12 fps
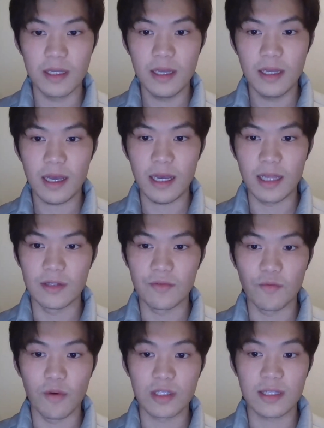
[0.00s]
and
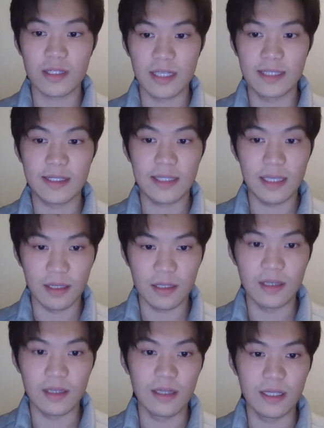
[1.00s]
what they think is